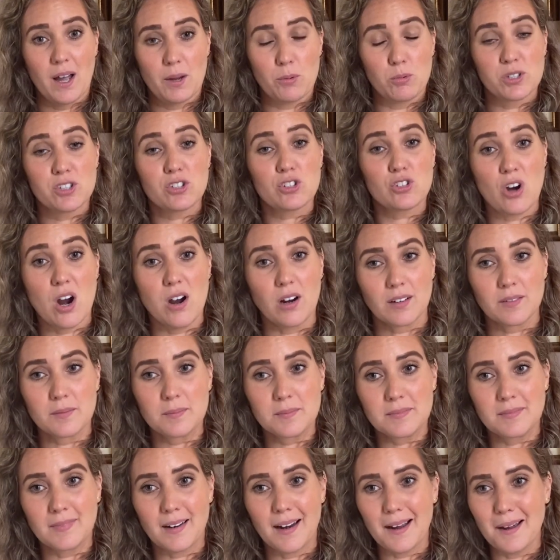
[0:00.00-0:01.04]
was strong.
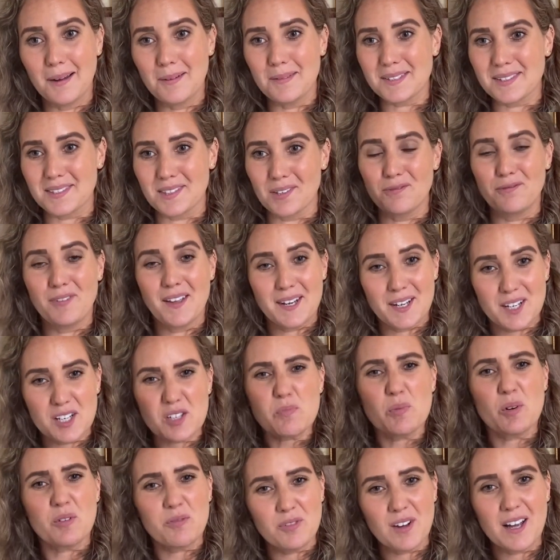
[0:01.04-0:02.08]
Right? I was the fitness
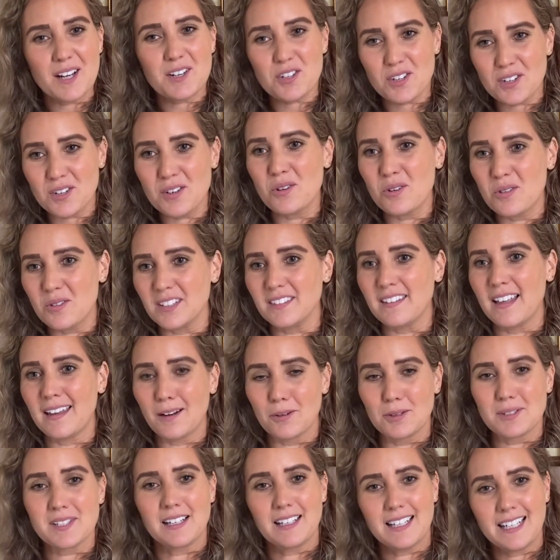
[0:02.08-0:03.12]
professional, and then
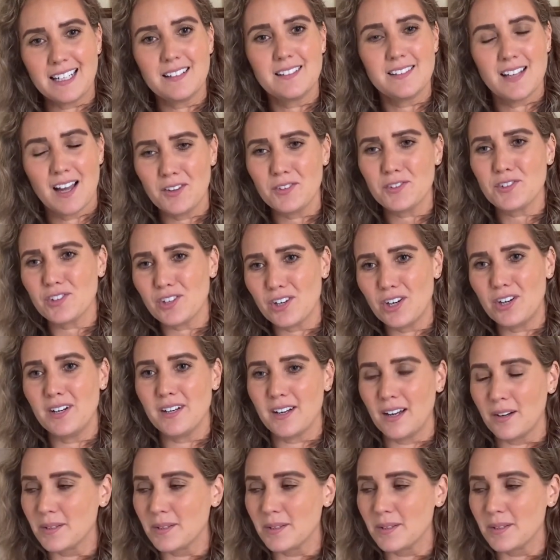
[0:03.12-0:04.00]
I was a lead dancer, and I